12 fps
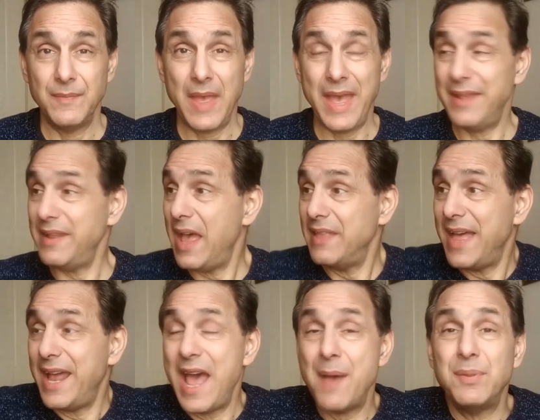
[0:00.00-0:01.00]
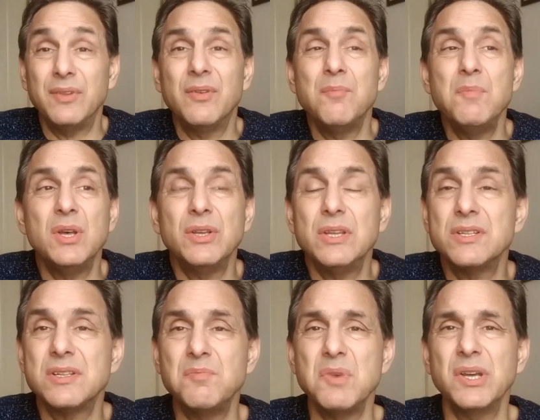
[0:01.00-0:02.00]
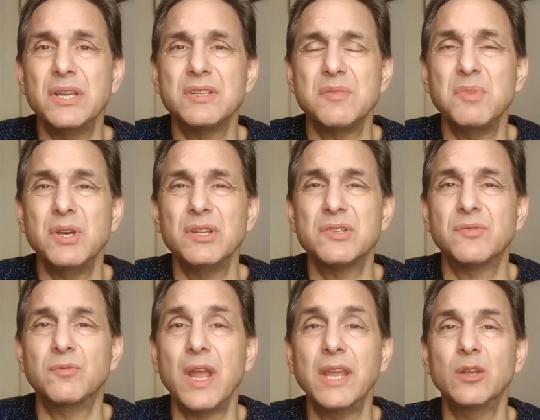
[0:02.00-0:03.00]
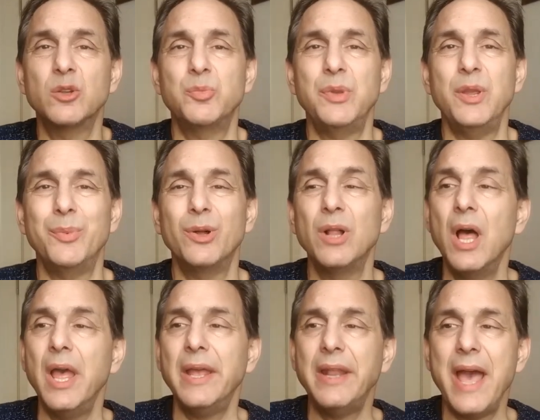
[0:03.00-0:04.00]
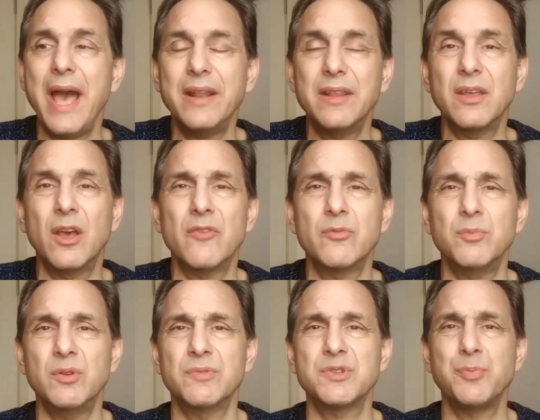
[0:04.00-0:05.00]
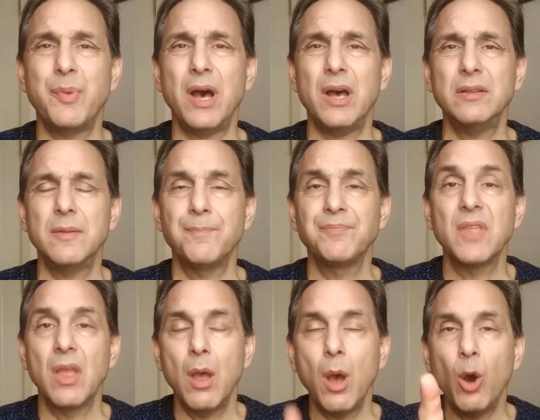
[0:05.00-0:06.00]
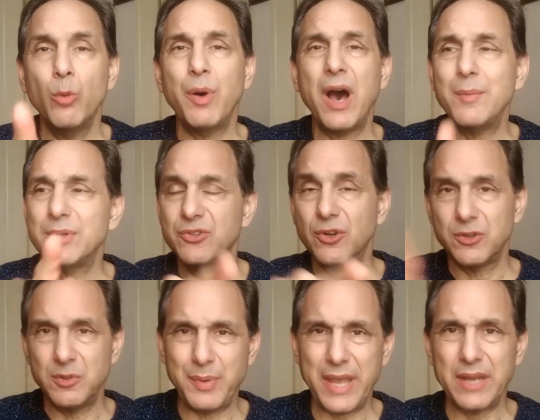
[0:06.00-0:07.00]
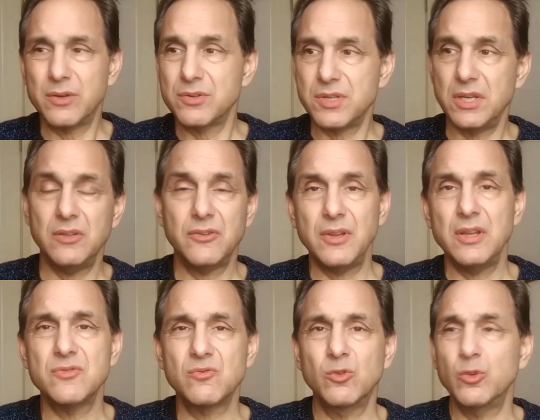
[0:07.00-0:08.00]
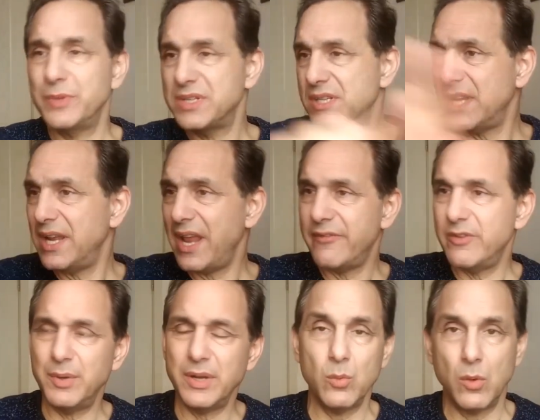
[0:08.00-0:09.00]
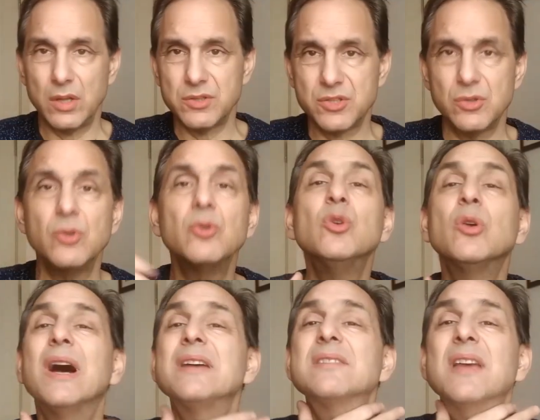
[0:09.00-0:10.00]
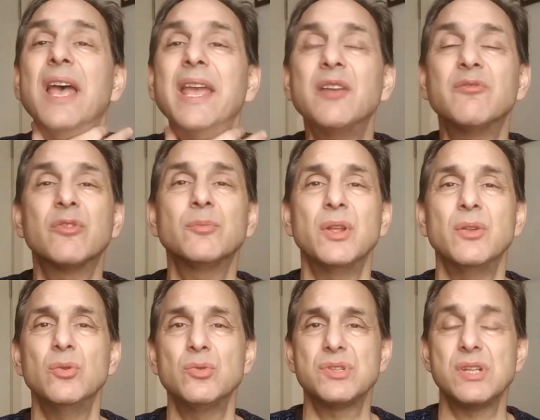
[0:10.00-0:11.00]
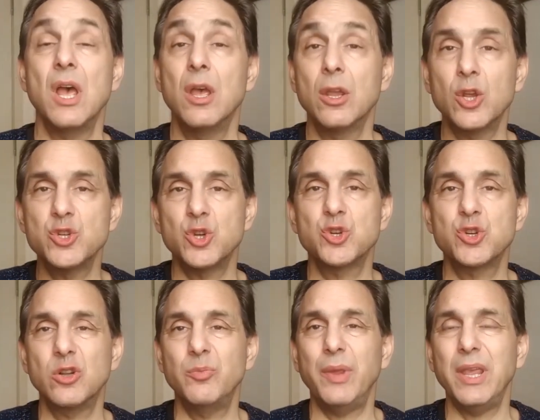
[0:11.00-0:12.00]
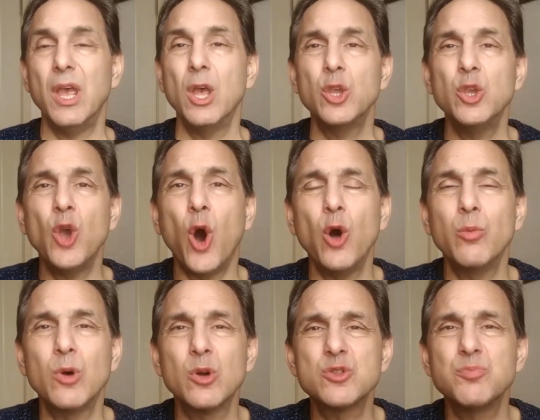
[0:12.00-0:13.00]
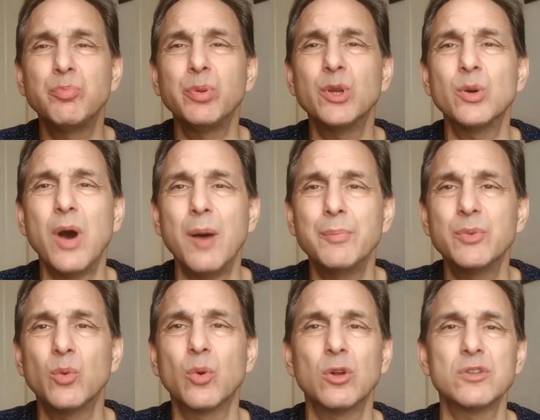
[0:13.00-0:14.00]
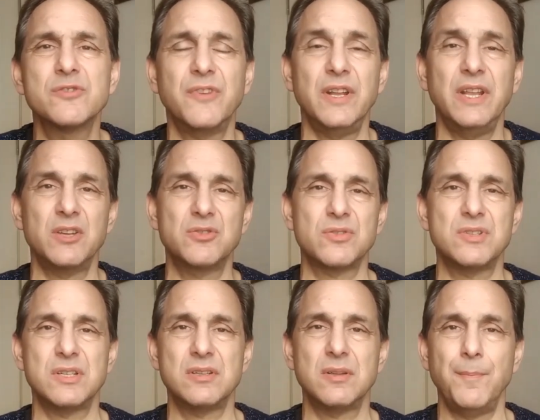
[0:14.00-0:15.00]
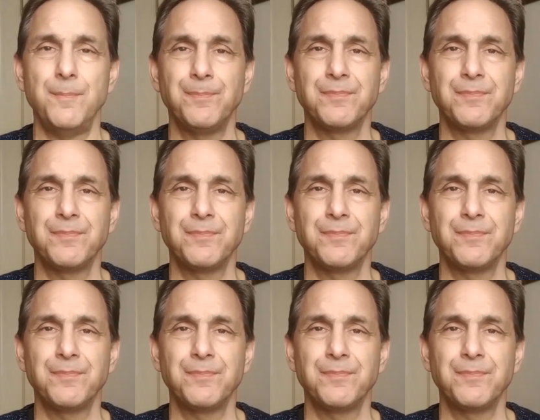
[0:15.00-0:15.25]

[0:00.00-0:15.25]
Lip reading: And that happened to millions and millions and millions of regular people. And how did the government respond? Obama took the bankers into his room and said, everybody wants you guys hanging from the noose, because you should be. You almost blew up the world's financial system.